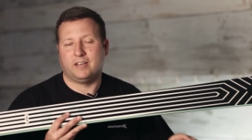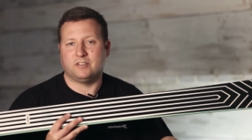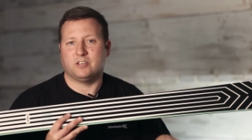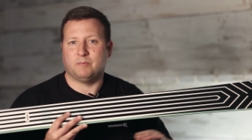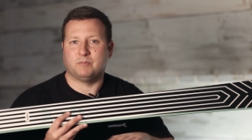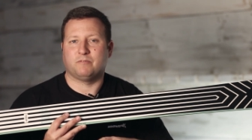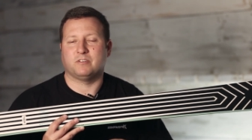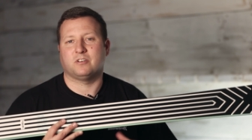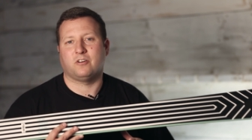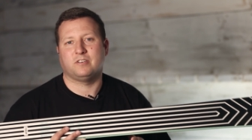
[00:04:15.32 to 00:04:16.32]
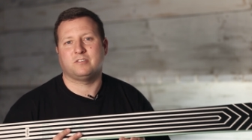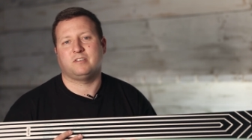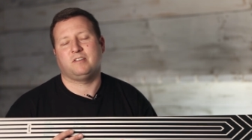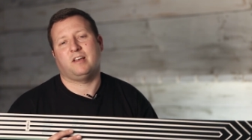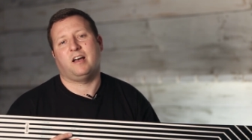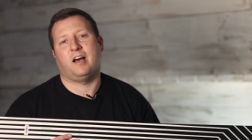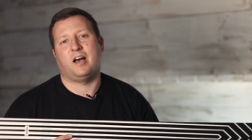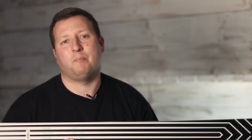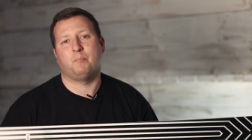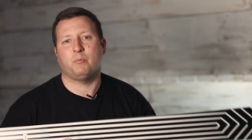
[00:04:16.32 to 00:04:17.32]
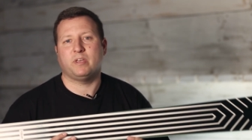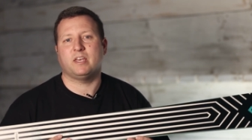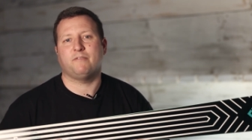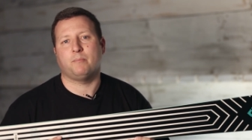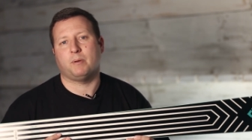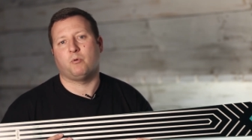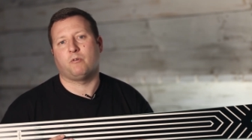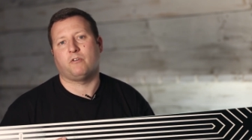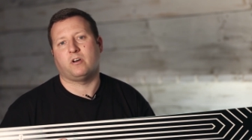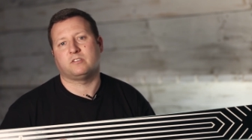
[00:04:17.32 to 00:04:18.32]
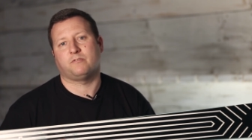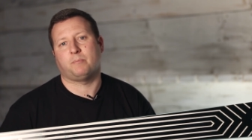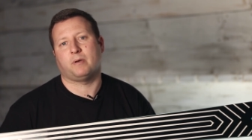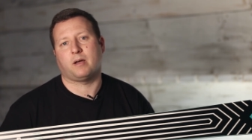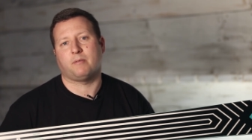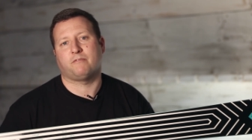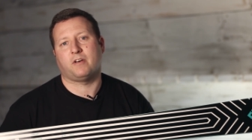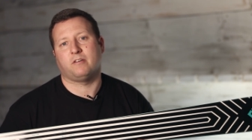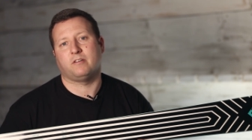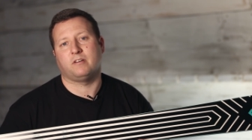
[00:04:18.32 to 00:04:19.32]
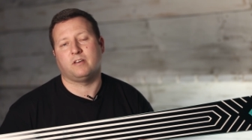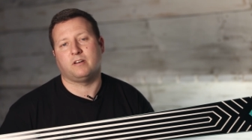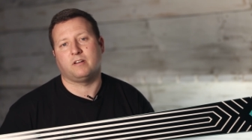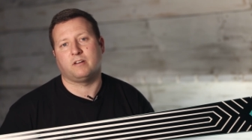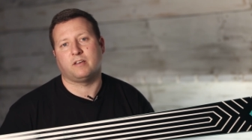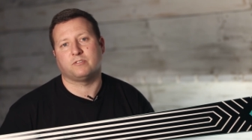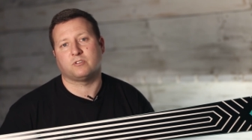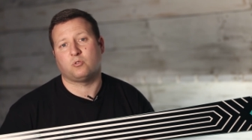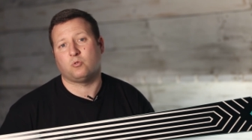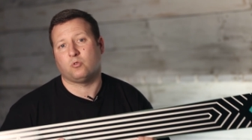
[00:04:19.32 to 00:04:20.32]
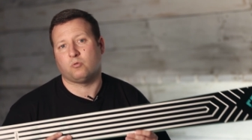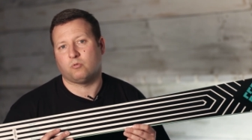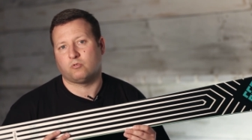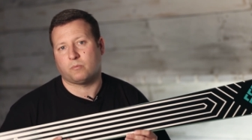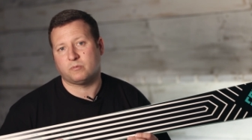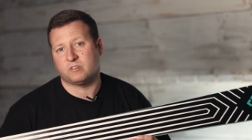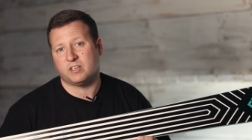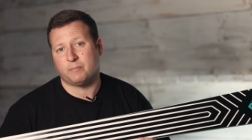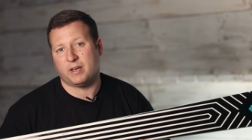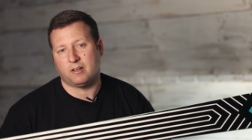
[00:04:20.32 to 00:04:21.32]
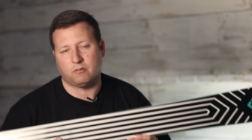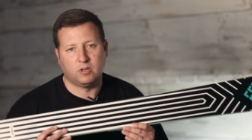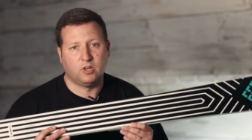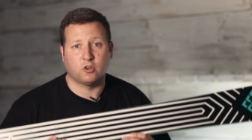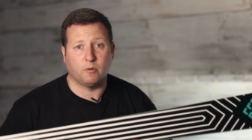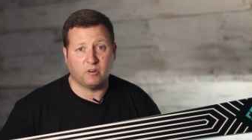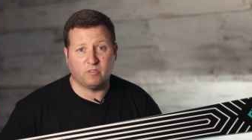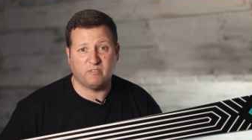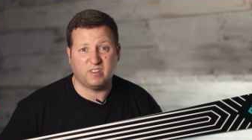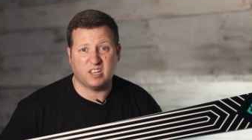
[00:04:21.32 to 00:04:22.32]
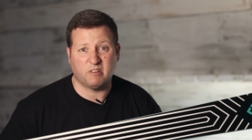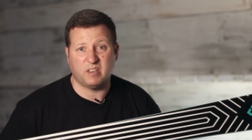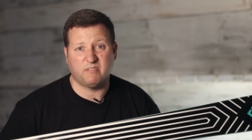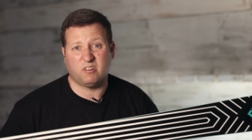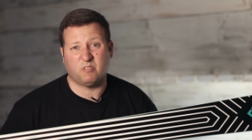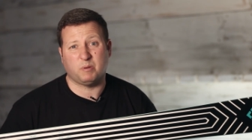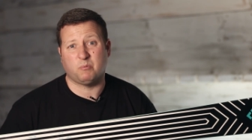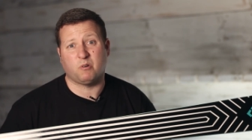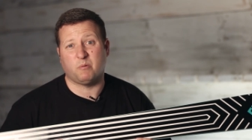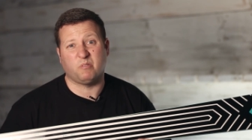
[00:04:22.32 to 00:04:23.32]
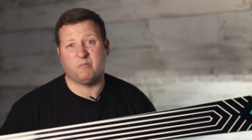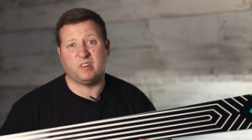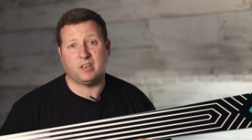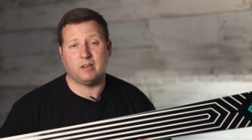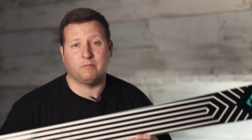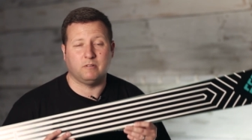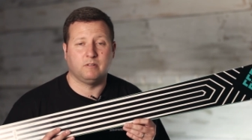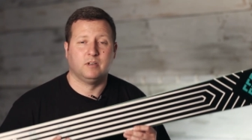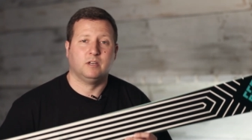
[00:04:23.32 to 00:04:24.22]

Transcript: in terms of the sizing, um, but we can give you a bit more advice if you pick up the phone and, and, and give us a call or, or, drop us an email or comment on the video even. A lot of people comment on the video and